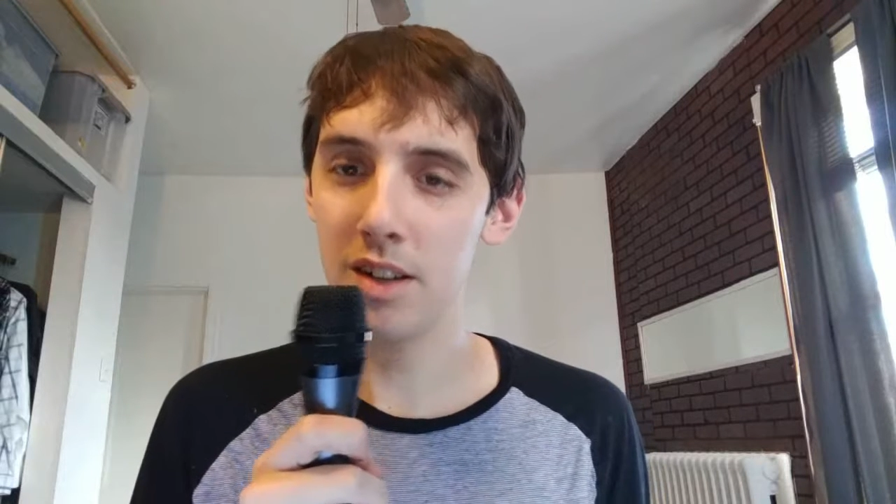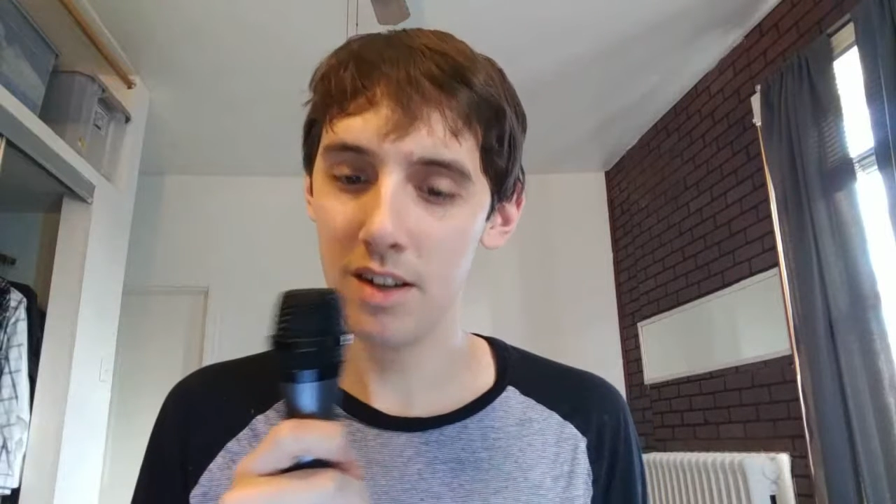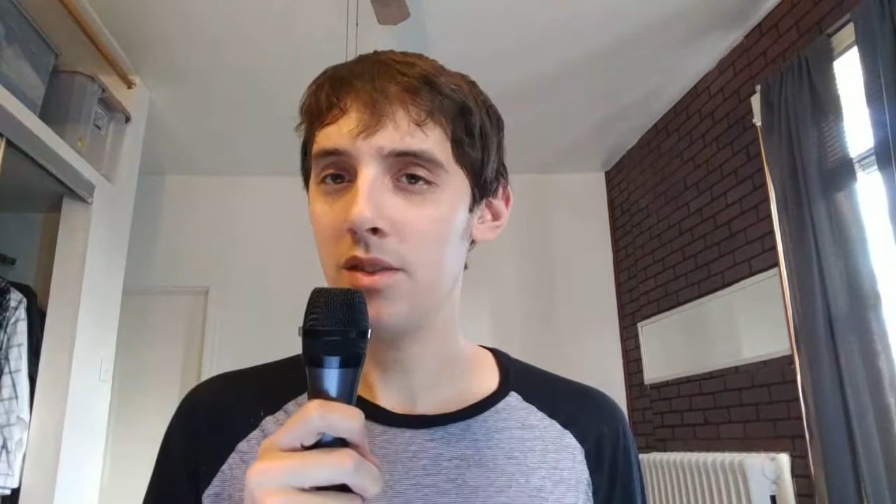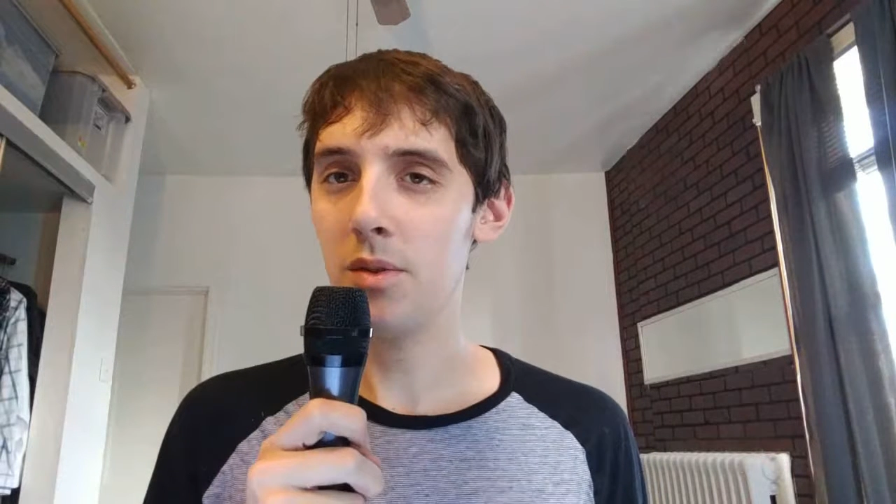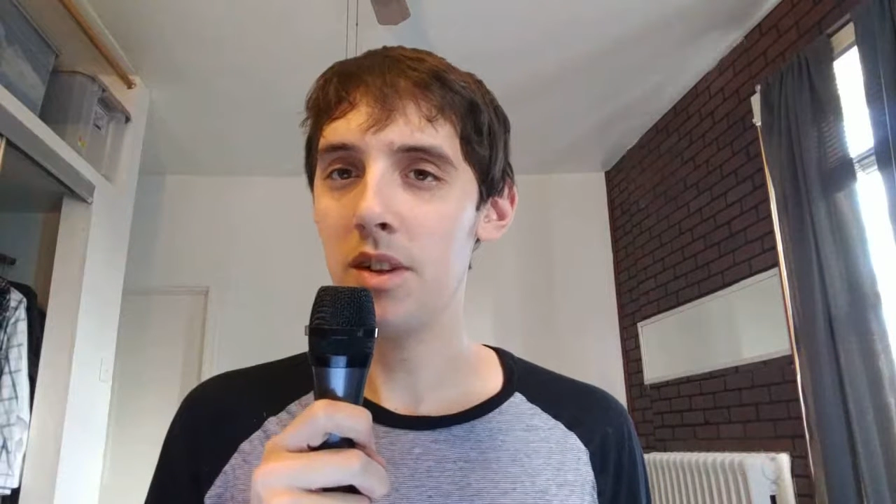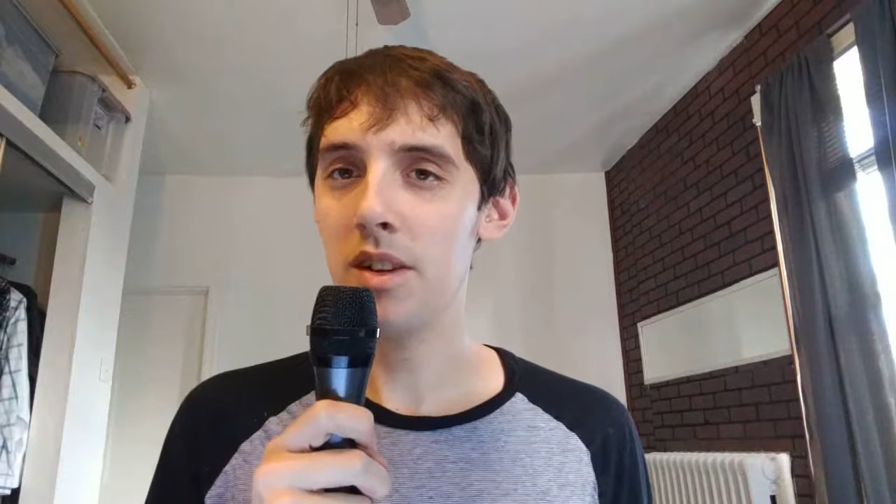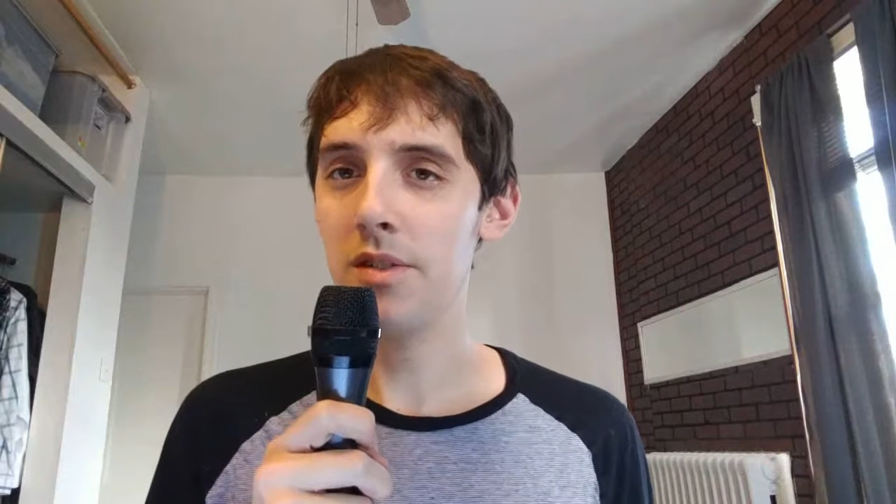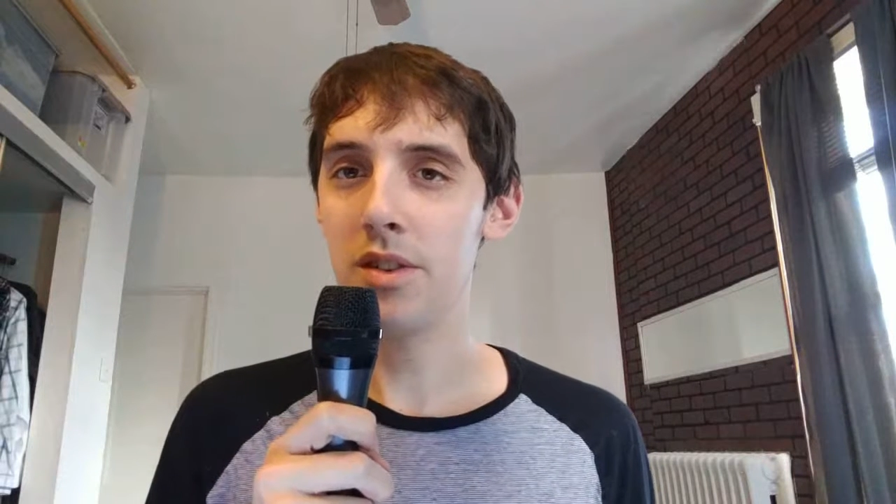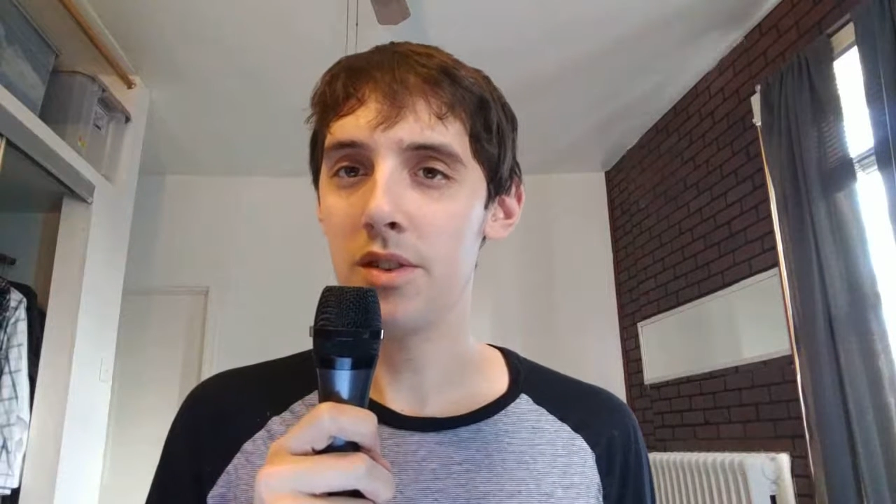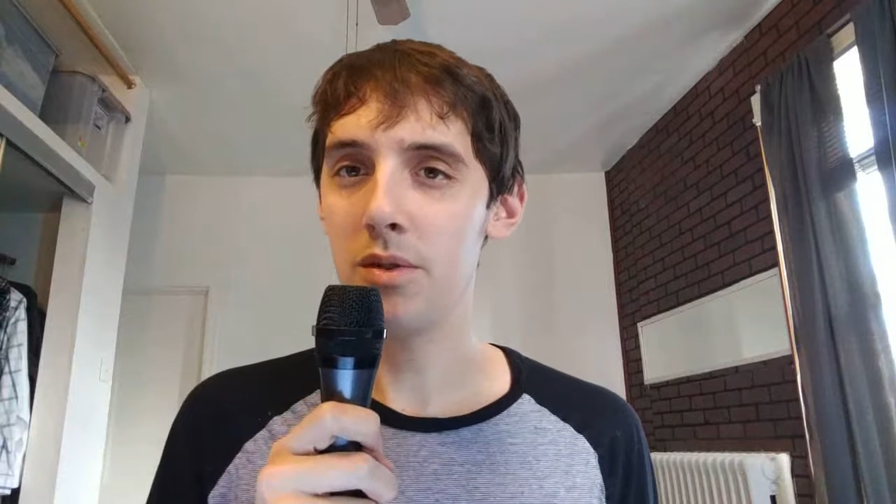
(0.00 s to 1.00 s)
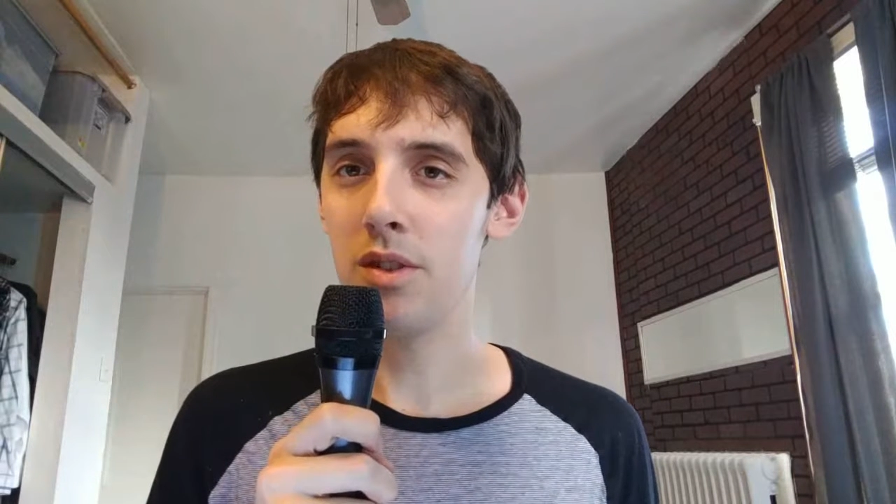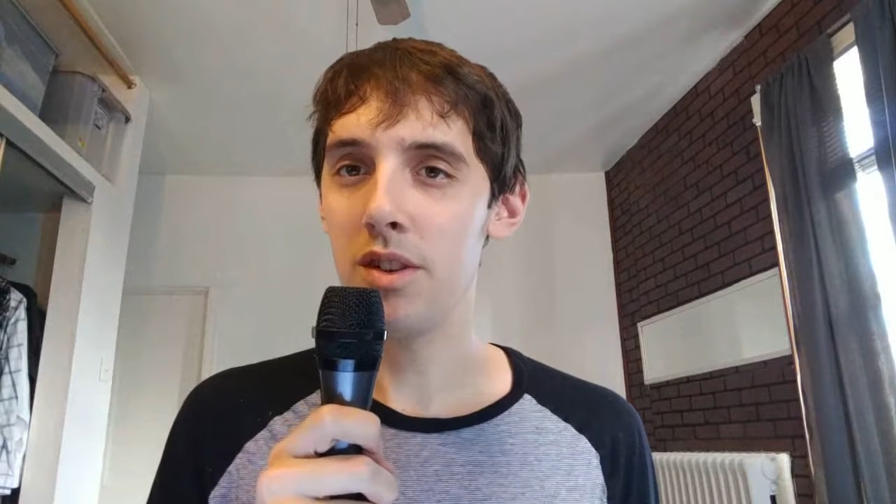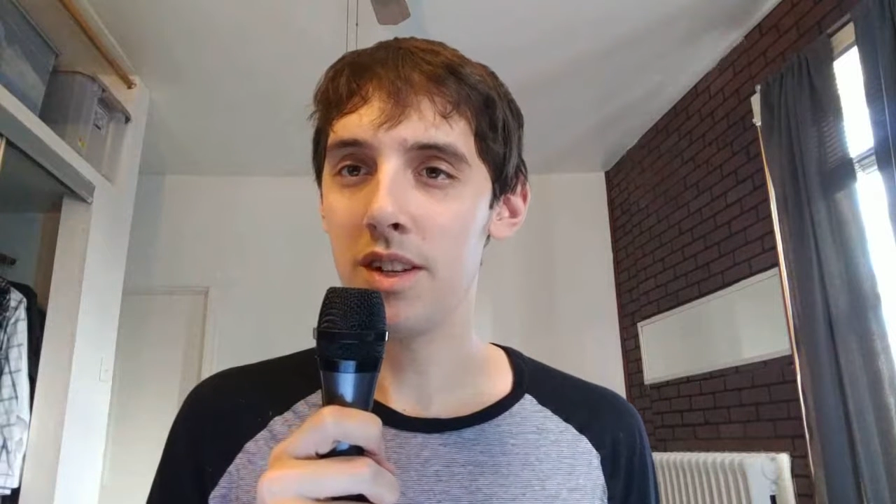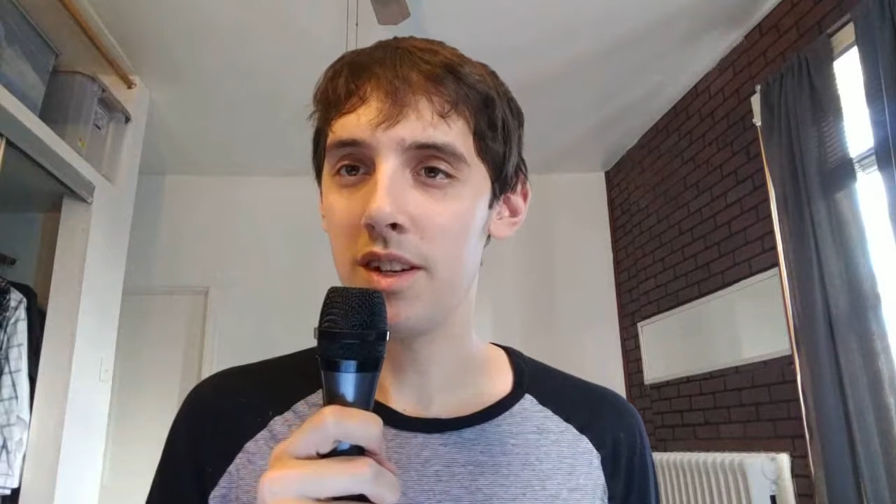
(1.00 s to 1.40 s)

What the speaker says: Just don't blend it for too long and